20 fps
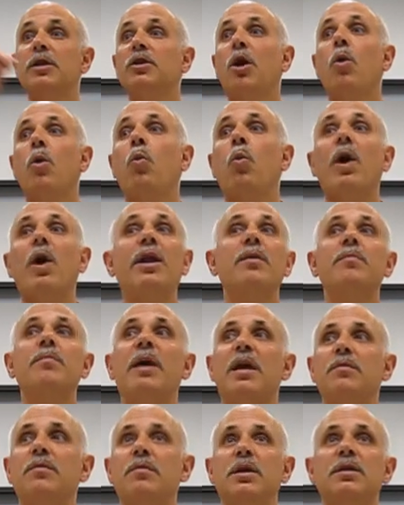know what
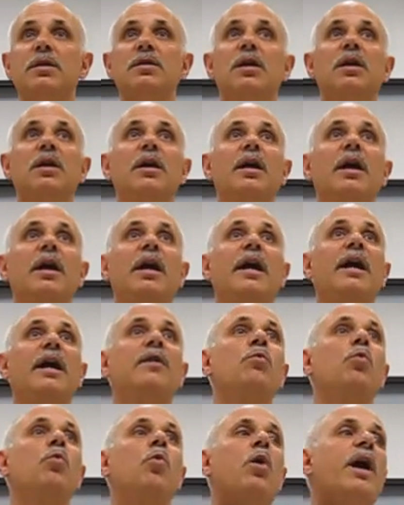amendment and
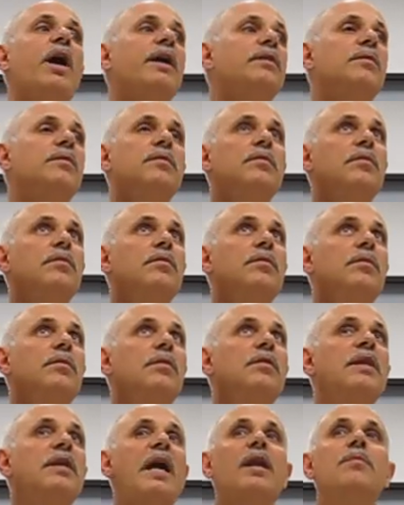what
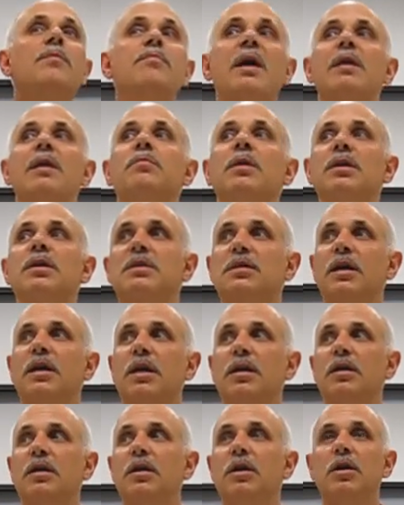that amendment
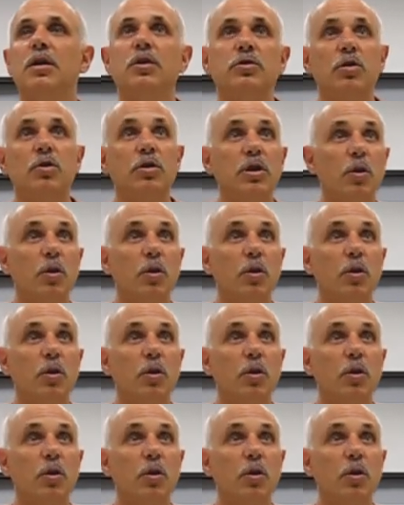did? So the